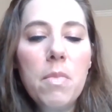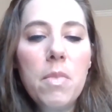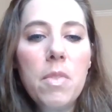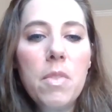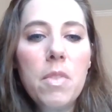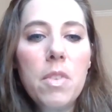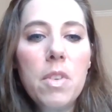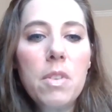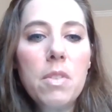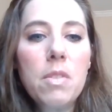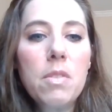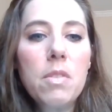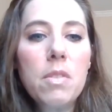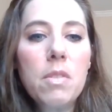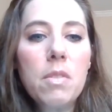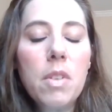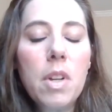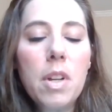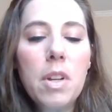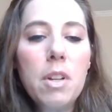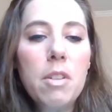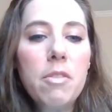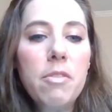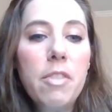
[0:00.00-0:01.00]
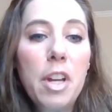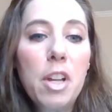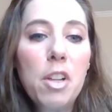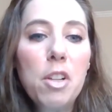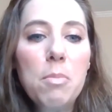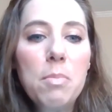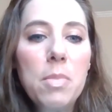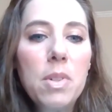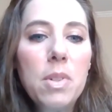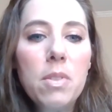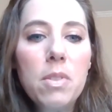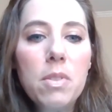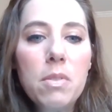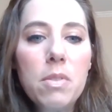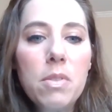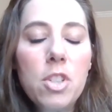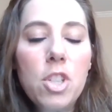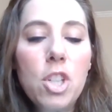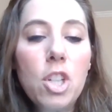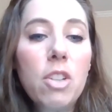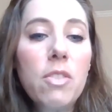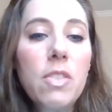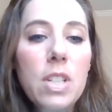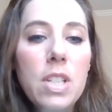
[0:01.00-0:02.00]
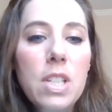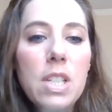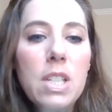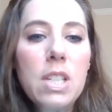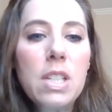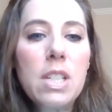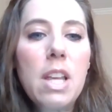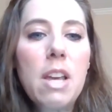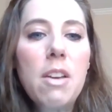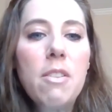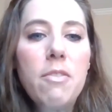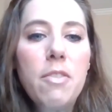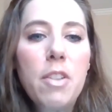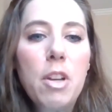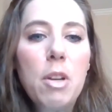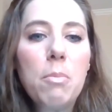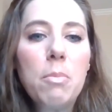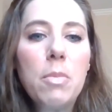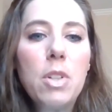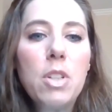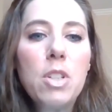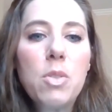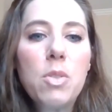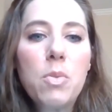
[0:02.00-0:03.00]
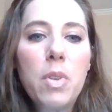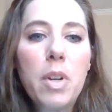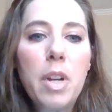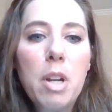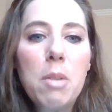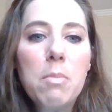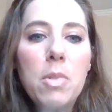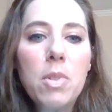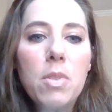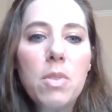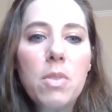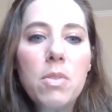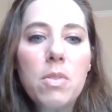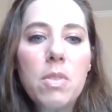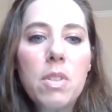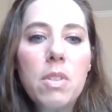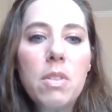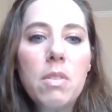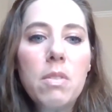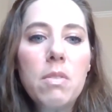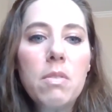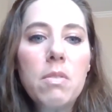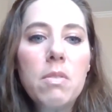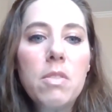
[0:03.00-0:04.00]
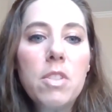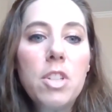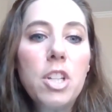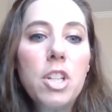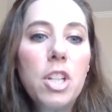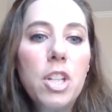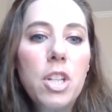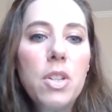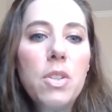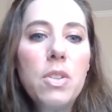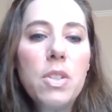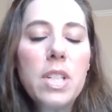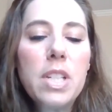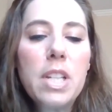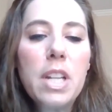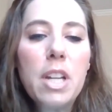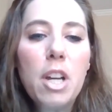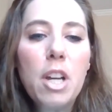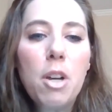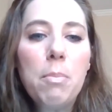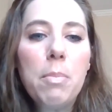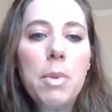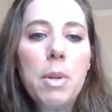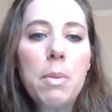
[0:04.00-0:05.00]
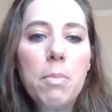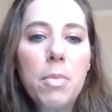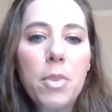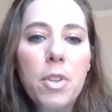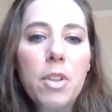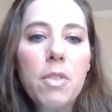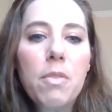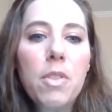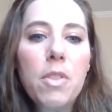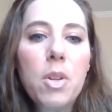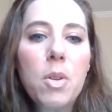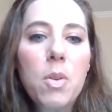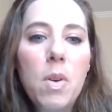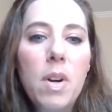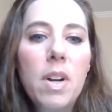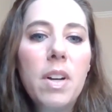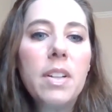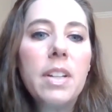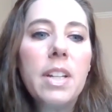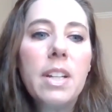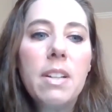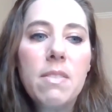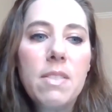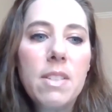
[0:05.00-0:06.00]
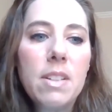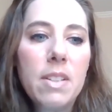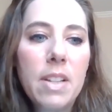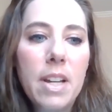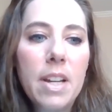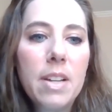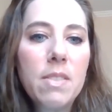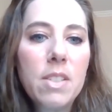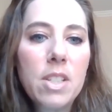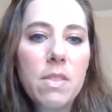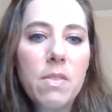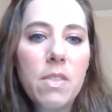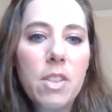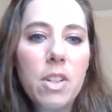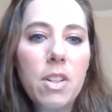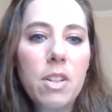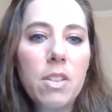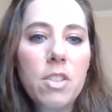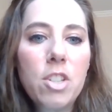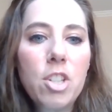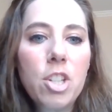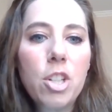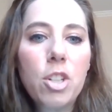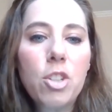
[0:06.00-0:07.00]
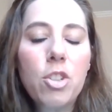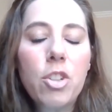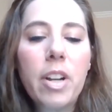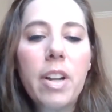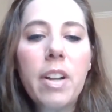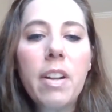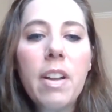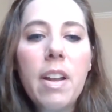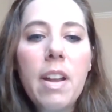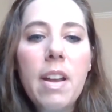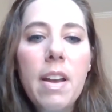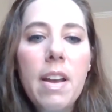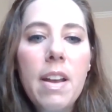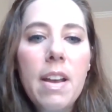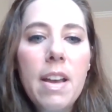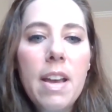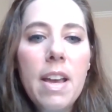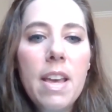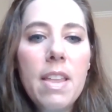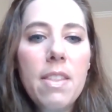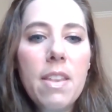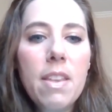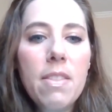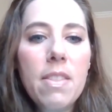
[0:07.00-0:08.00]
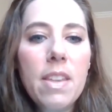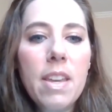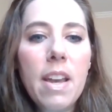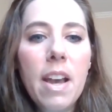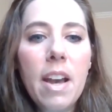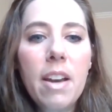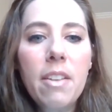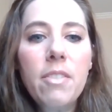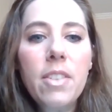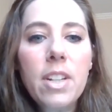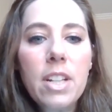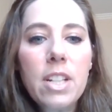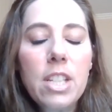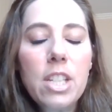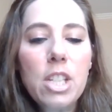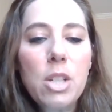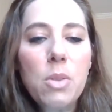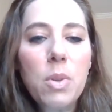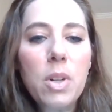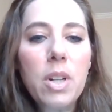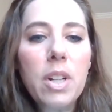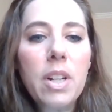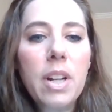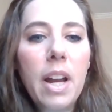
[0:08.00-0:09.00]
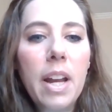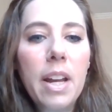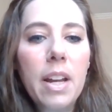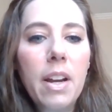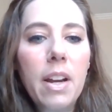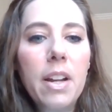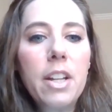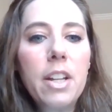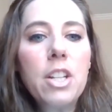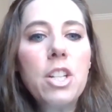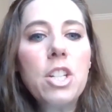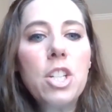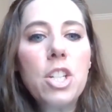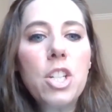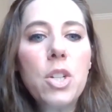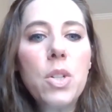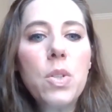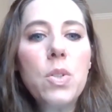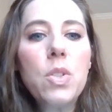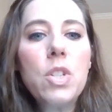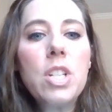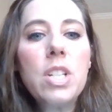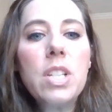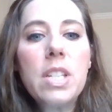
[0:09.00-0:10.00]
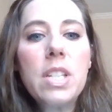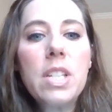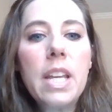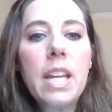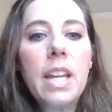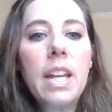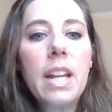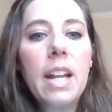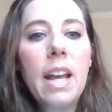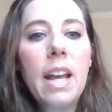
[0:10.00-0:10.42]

the available services that families were able to use to help improve the quality of the lives of their children. And then the advocacy work I got into, just thinking